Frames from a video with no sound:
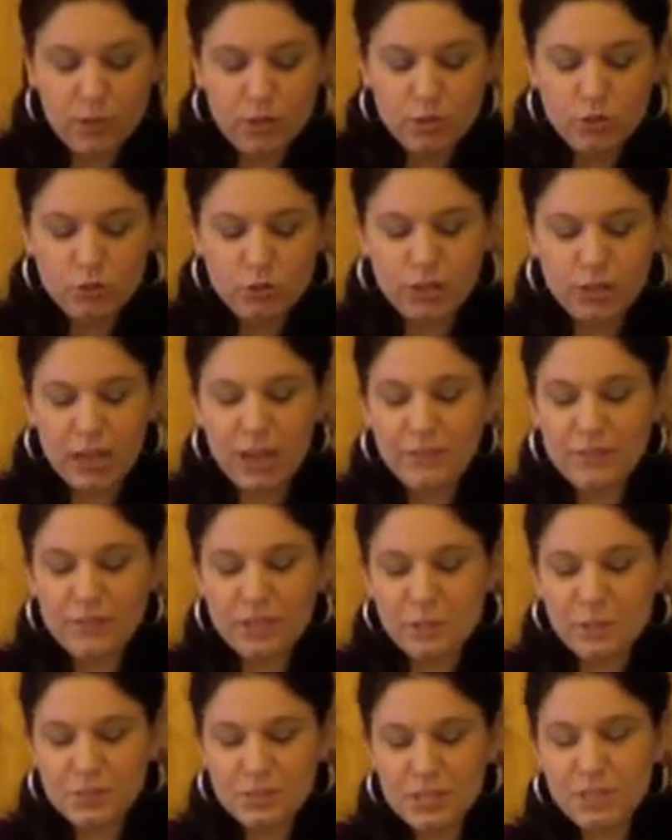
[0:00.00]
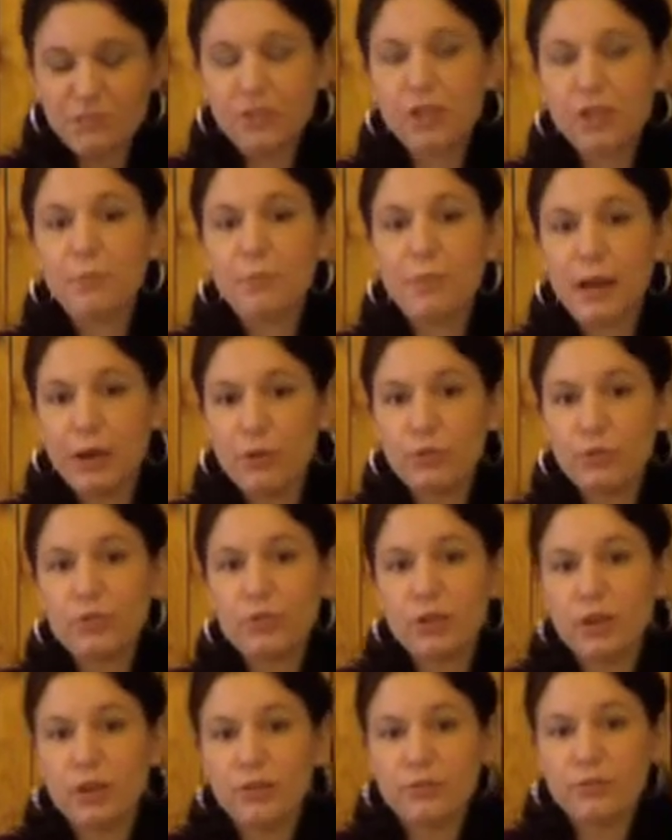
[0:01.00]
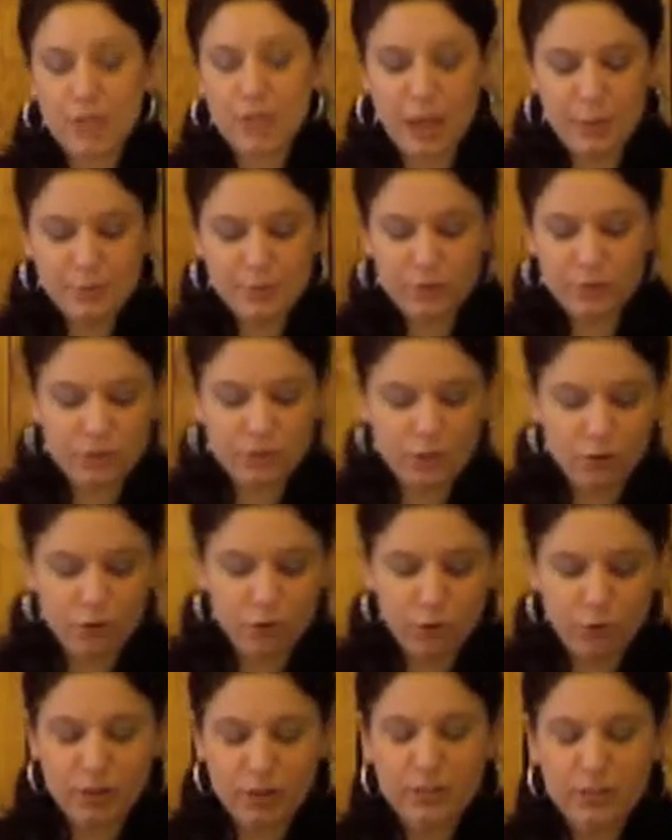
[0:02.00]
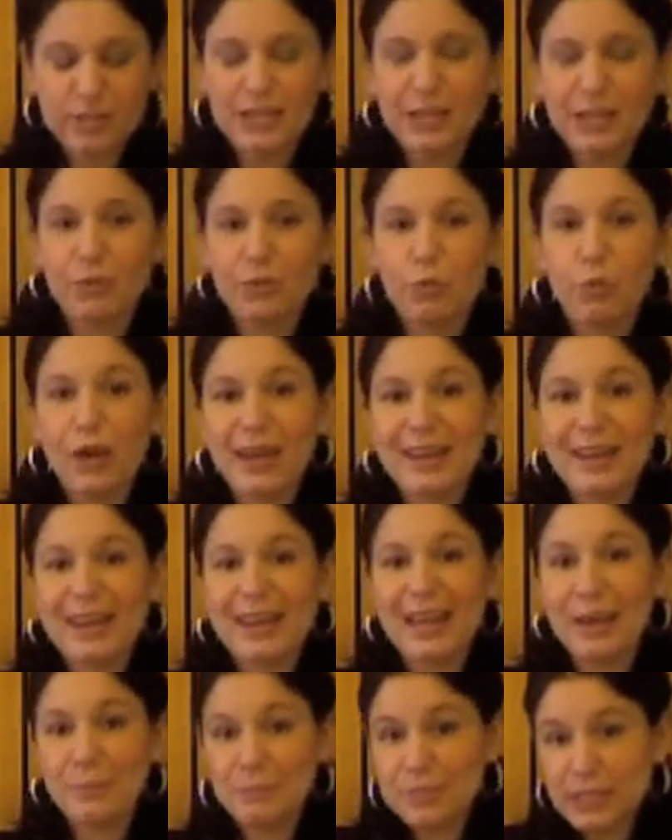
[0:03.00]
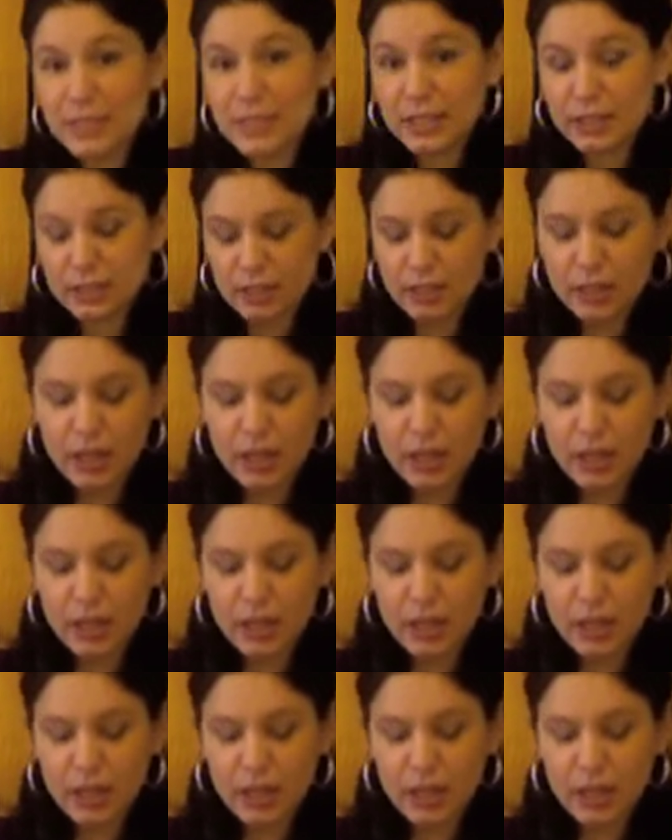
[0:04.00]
You can have a specific amount of capsules that you're going to weigh empty,